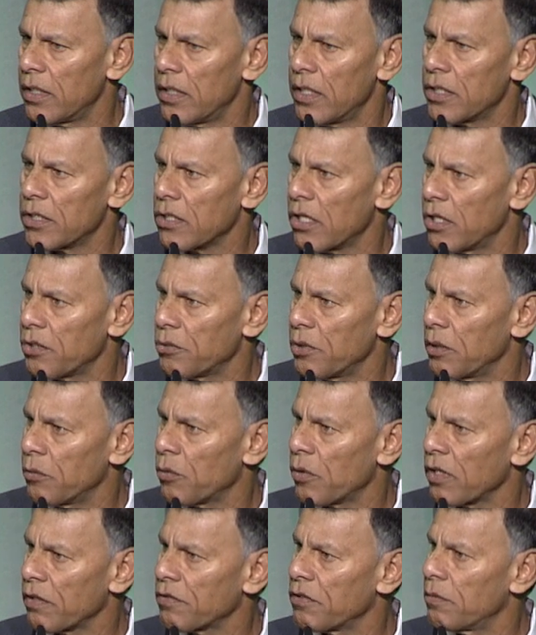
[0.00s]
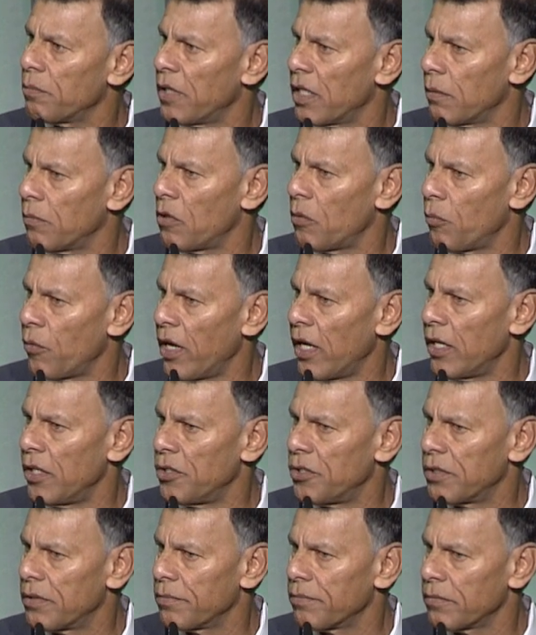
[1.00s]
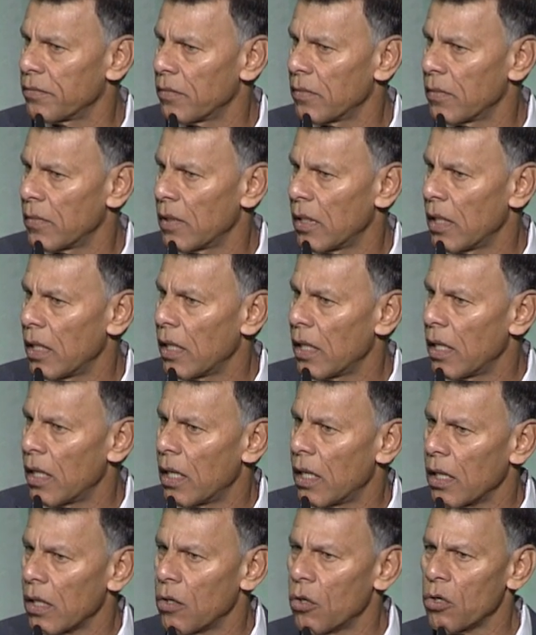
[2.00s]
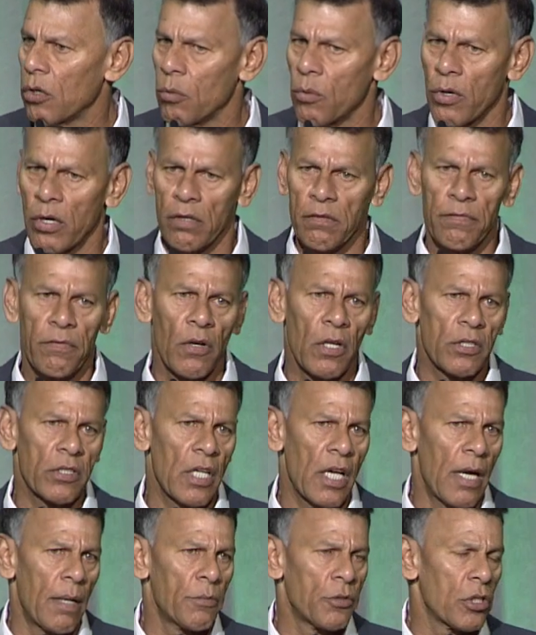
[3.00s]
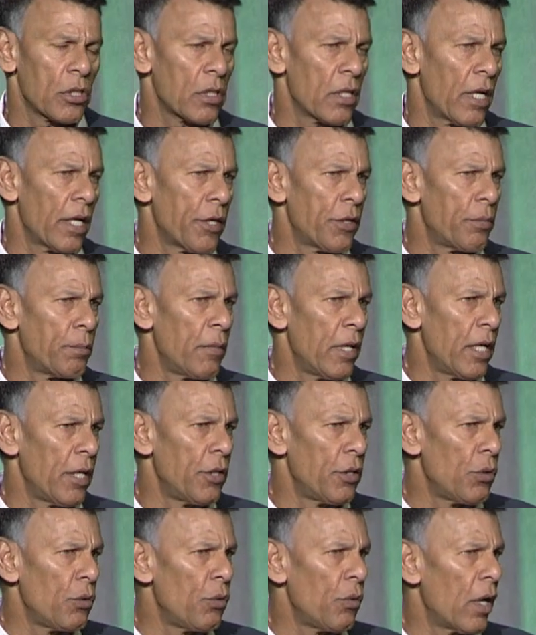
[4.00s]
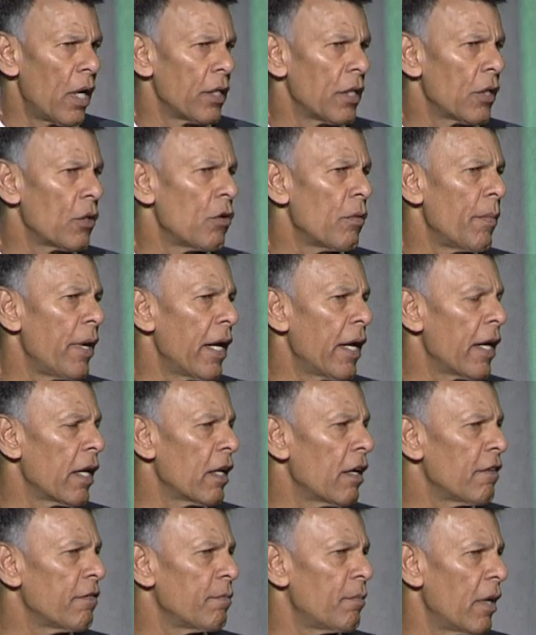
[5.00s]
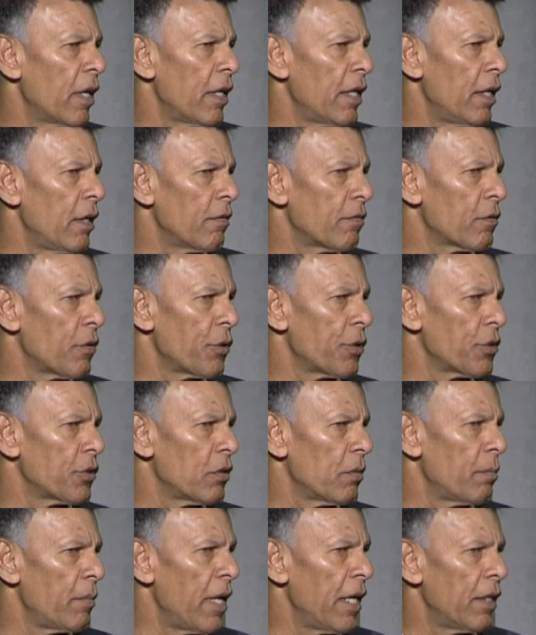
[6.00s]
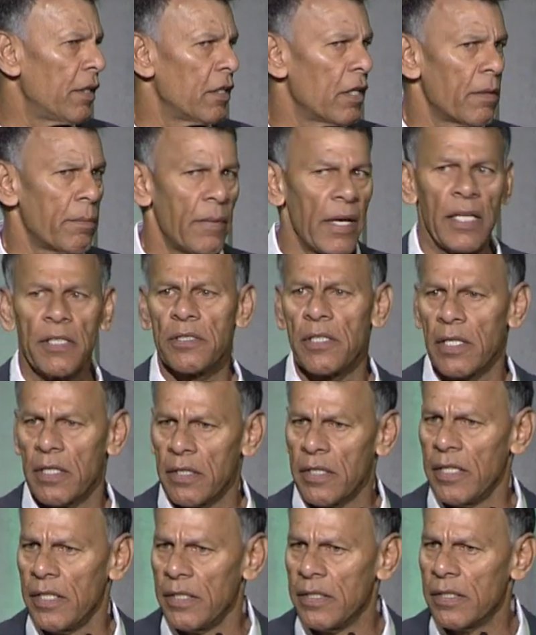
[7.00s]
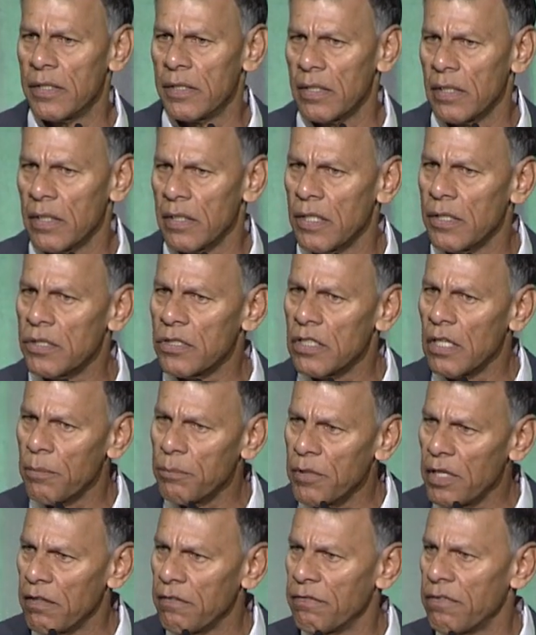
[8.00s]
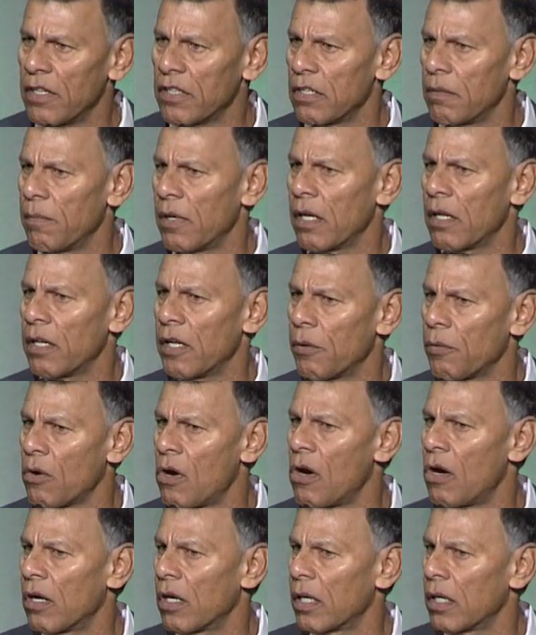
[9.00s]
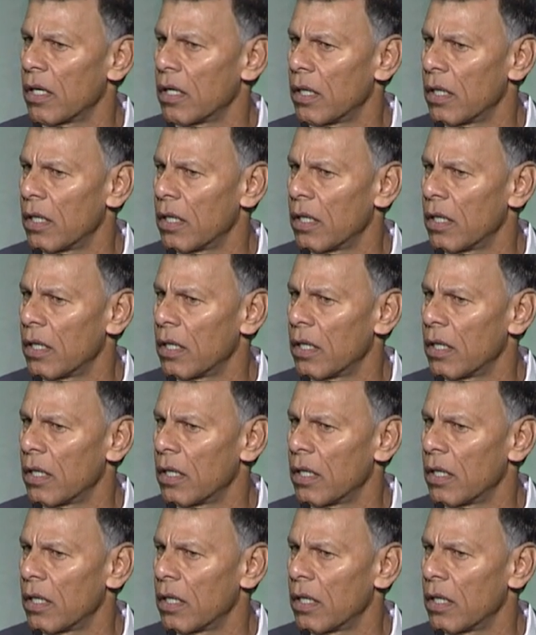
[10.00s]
this country work for minimum wage. Go to work full time, just like me and you, and they don't make enough money, of course, to meet their basic needs. There's something fundamentally wrong